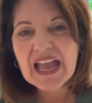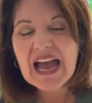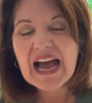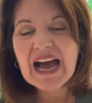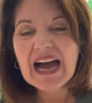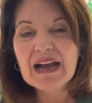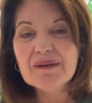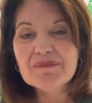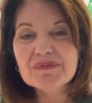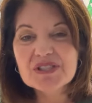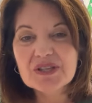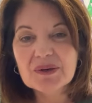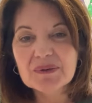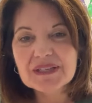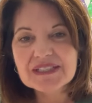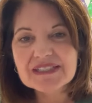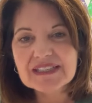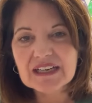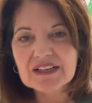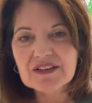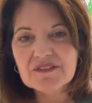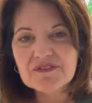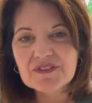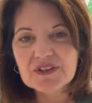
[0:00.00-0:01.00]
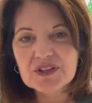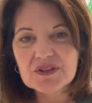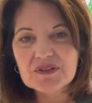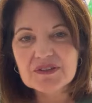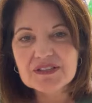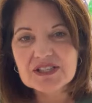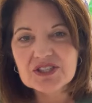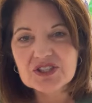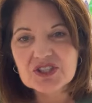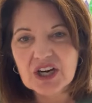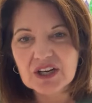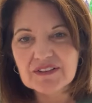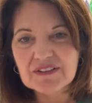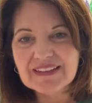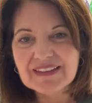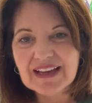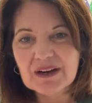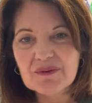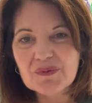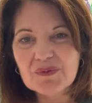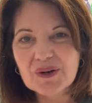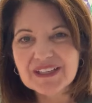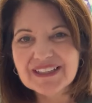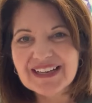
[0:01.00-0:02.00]
I'm so excited for you to start
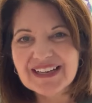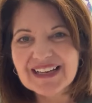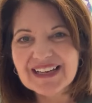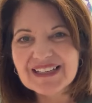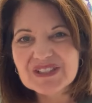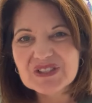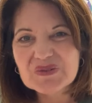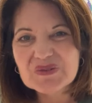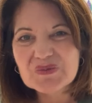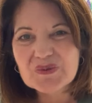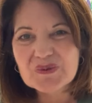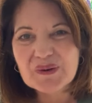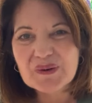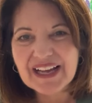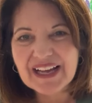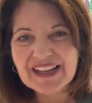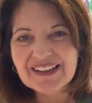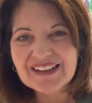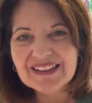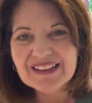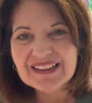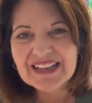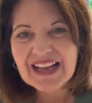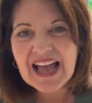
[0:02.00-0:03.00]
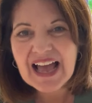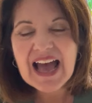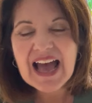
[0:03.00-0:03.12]
that one as well.